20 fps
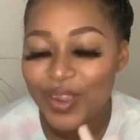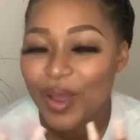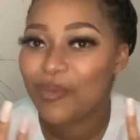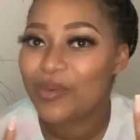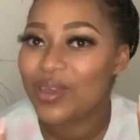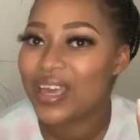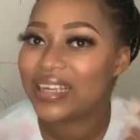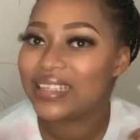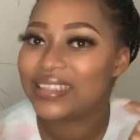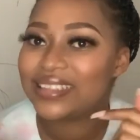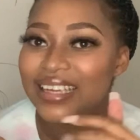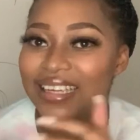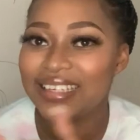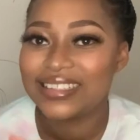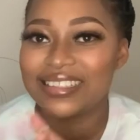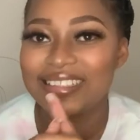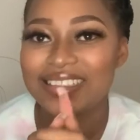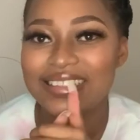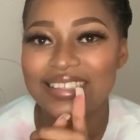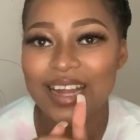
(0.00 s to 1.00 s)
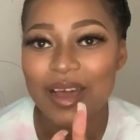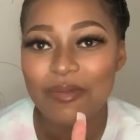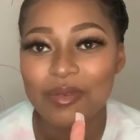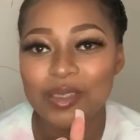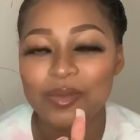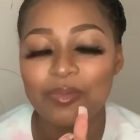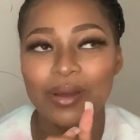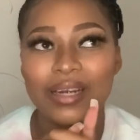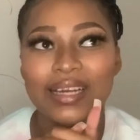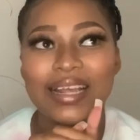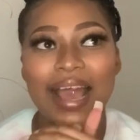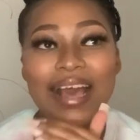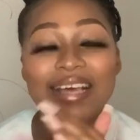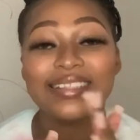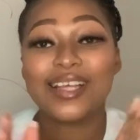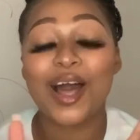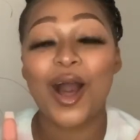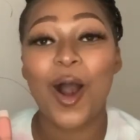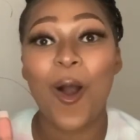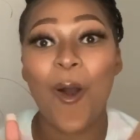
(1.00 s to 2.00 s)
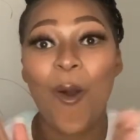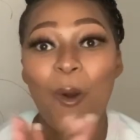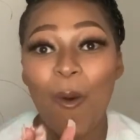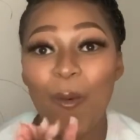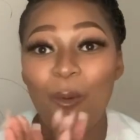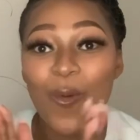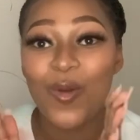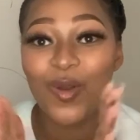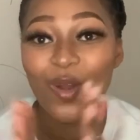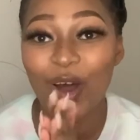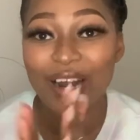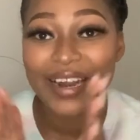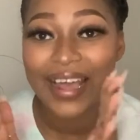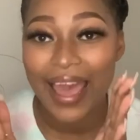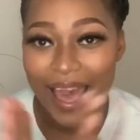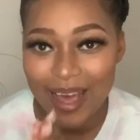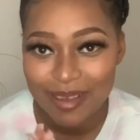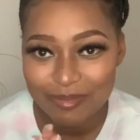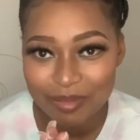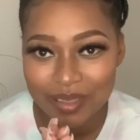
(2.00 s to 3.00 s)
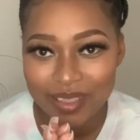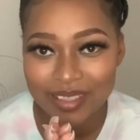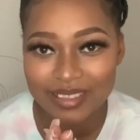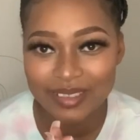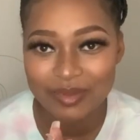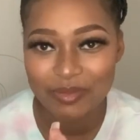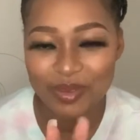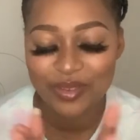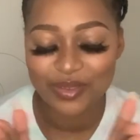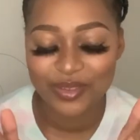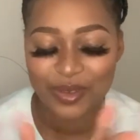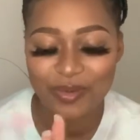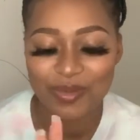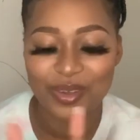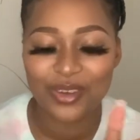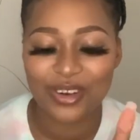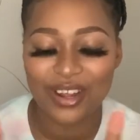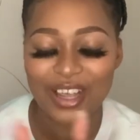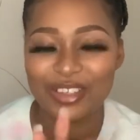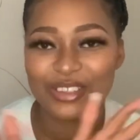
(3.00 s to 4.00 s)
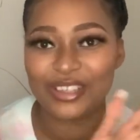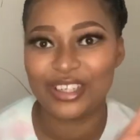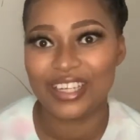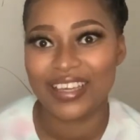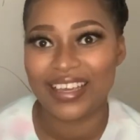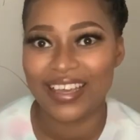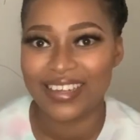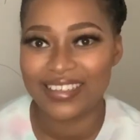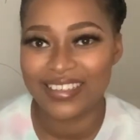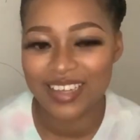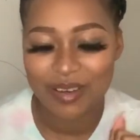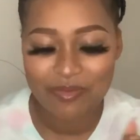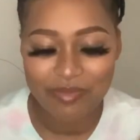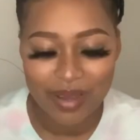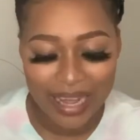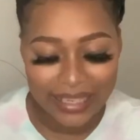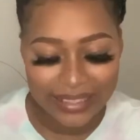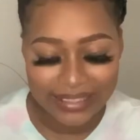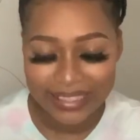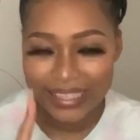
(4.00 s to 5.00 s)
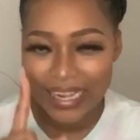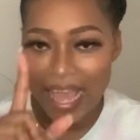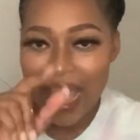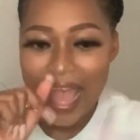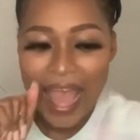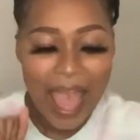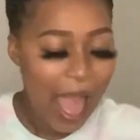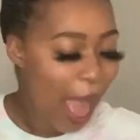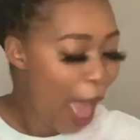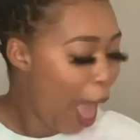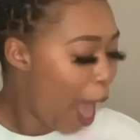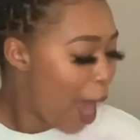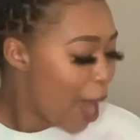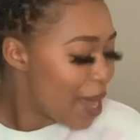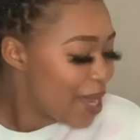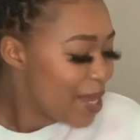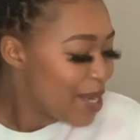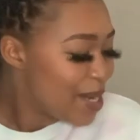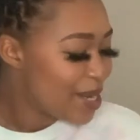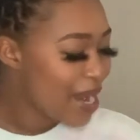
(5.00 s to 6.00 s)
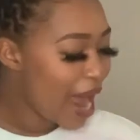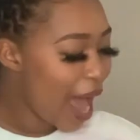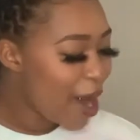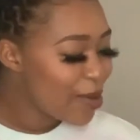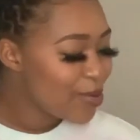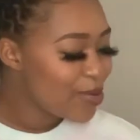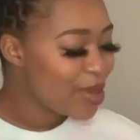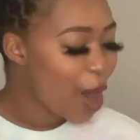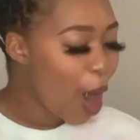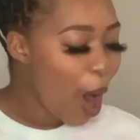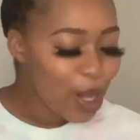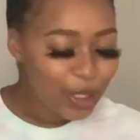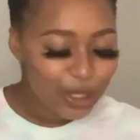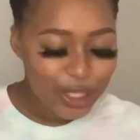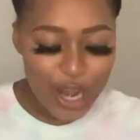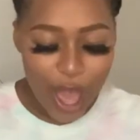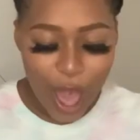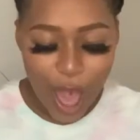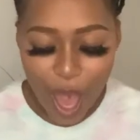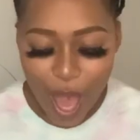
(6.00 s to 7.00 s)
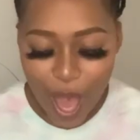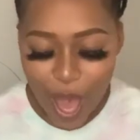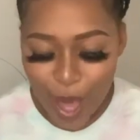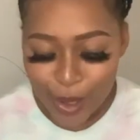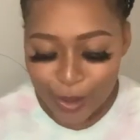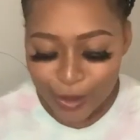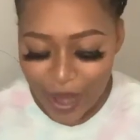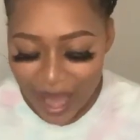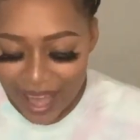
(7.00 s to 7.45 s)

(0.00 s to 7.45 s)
we exchanged numbers. But guys, a whole lot happened before we could actually get here. But now y'all know